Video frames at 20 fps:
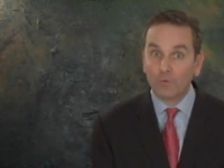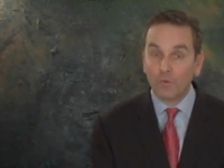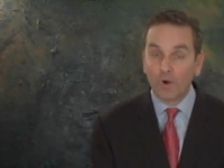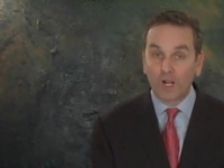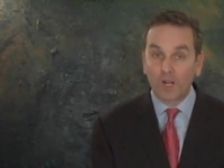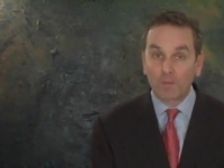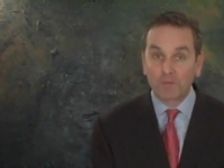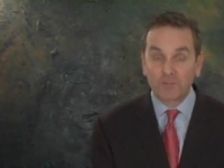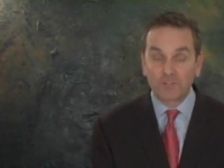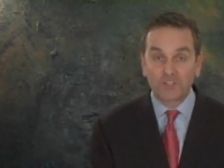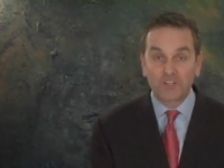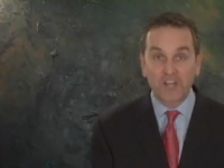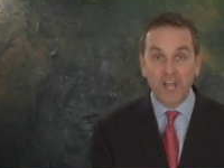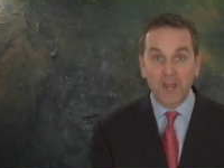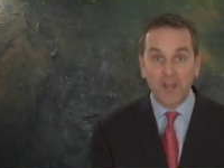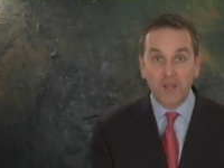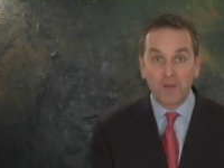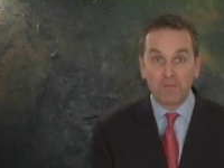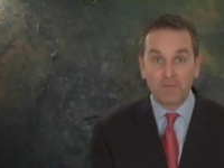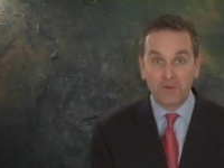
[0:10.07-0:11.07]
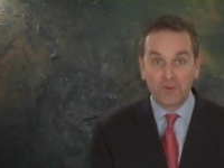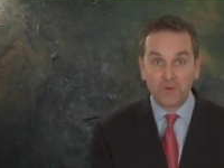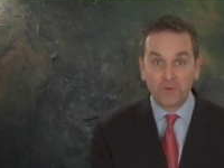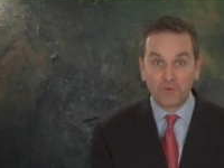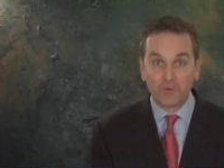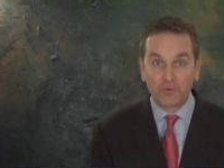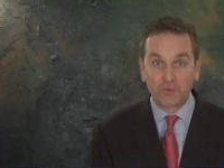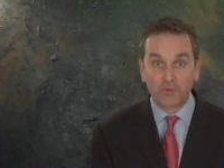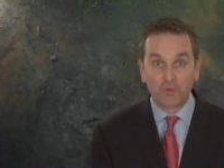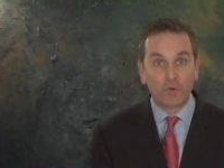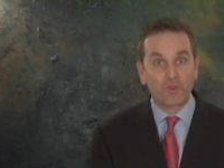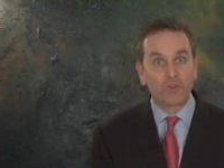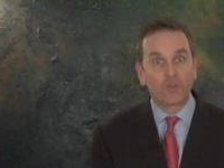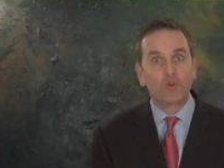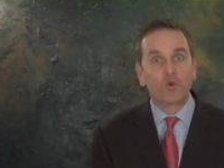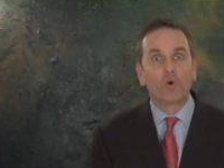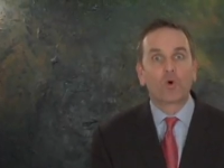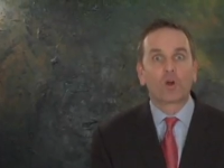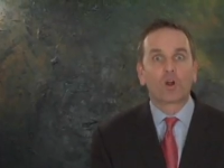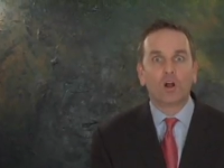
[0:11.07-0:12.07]
Welcome to Stand Up News with
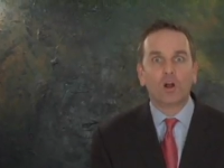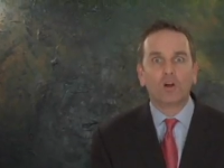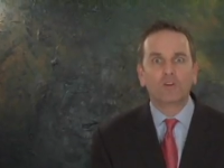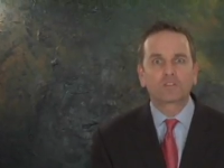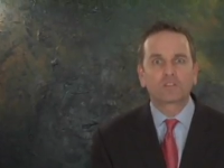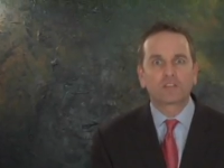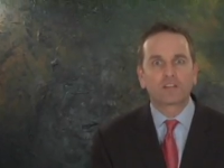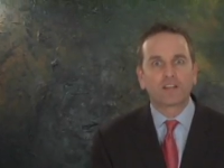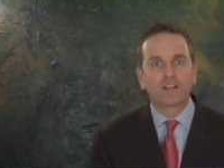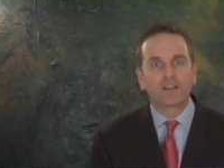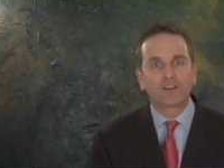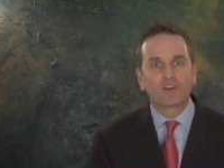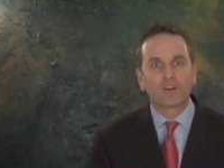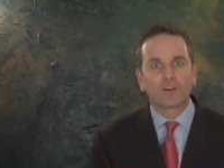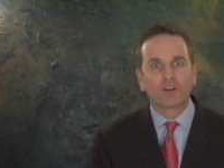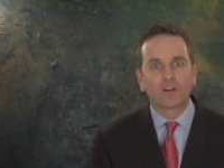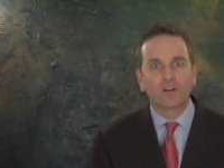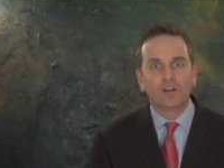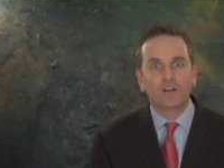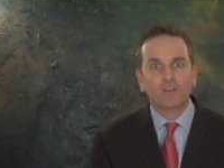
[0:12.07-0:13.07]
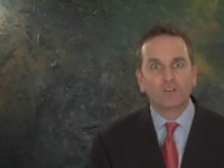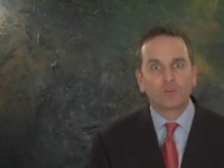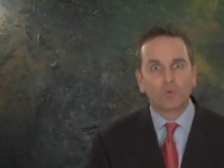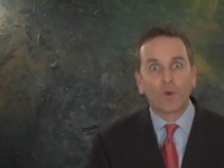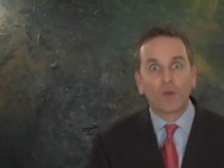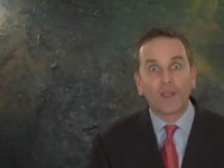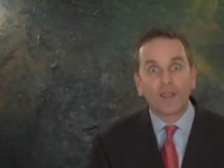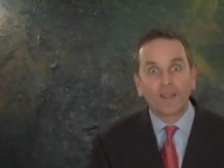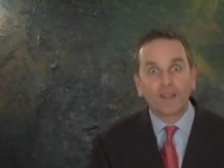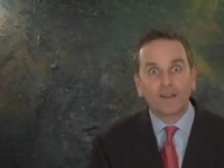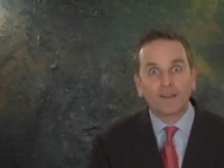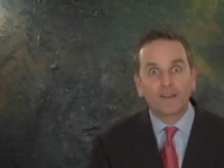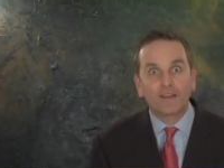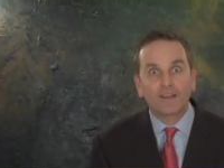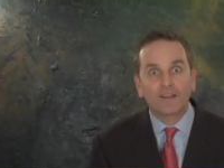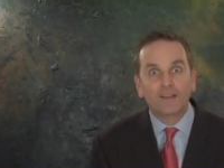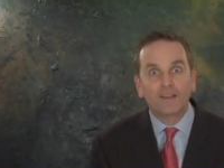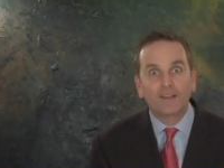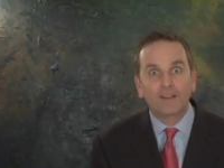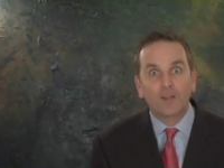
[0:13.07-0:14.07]
your host and anchor, Dwayne,
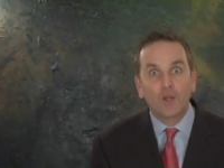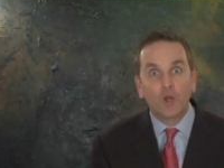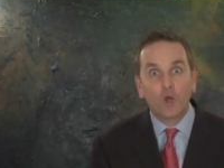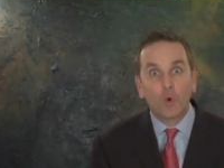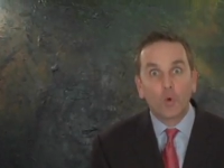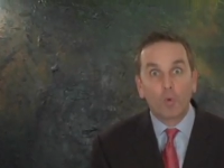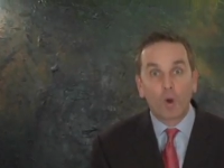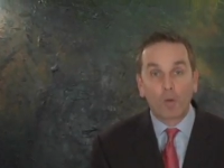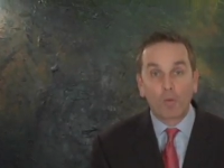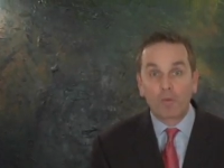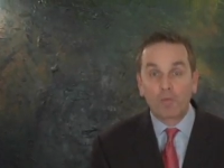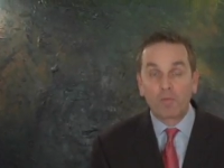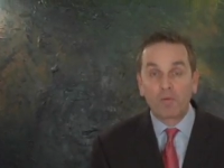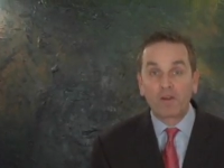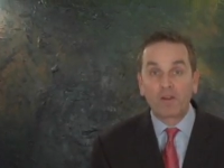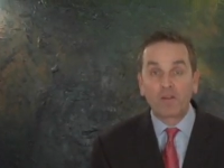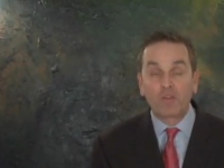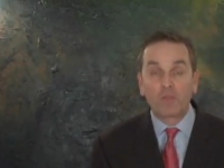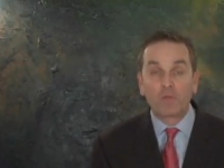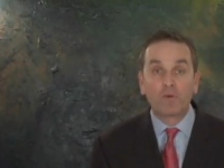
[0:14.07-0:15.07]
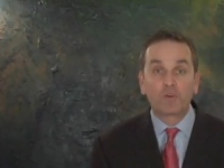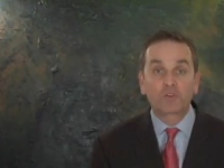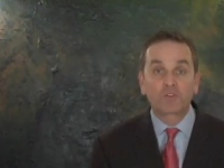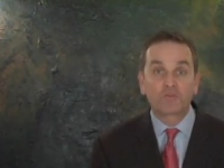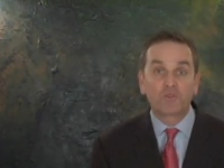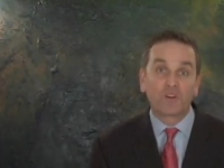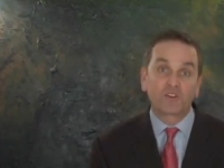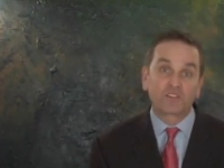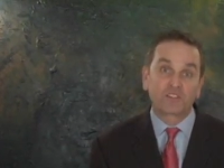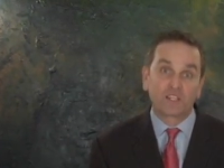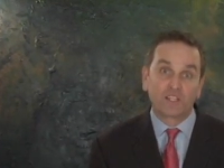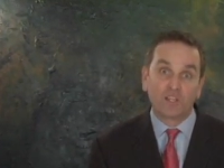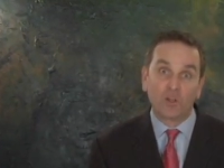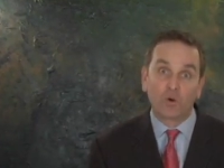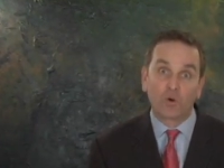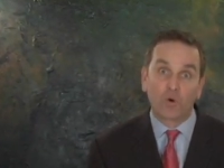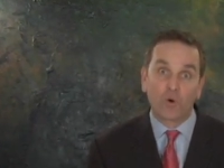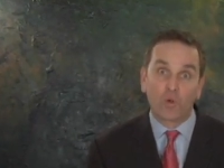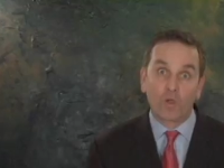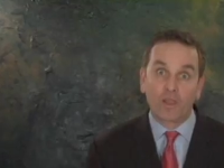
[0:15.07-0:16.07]
where we bring you the most fiercely
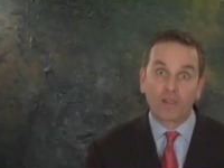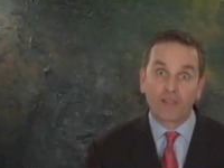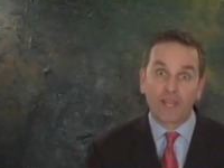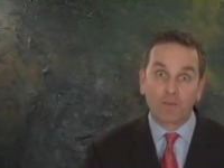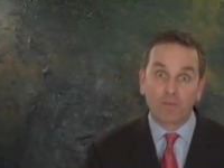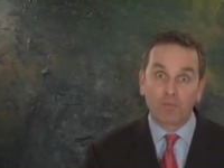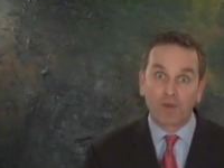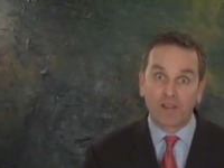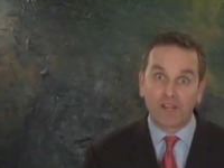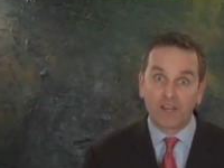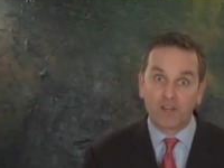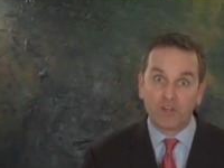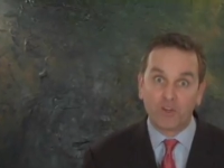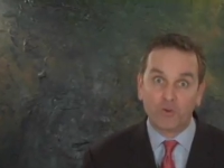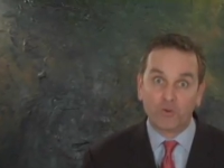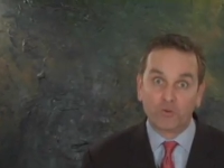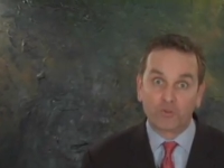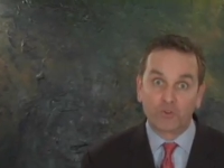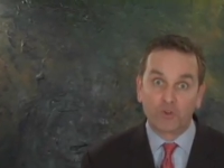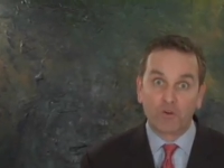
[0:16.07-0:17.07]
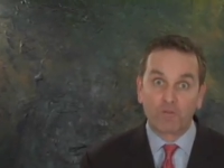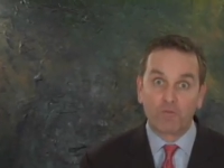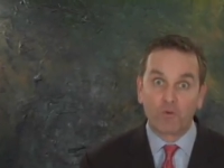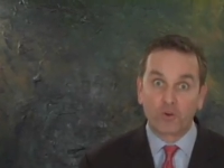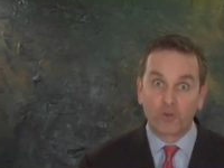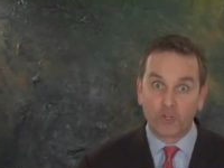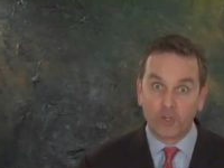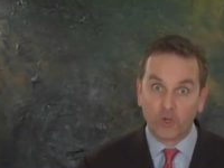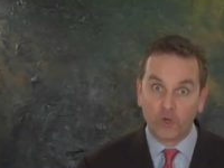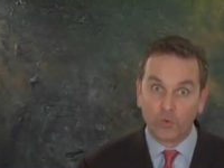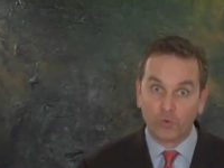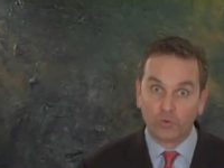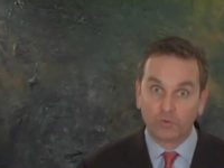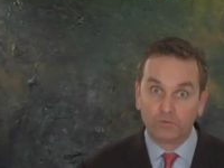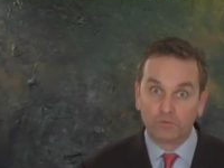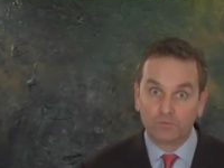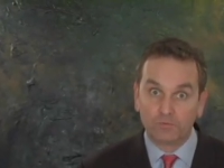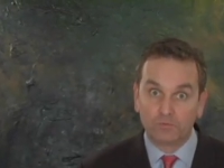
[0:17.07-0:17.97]
local and late breaking news for you.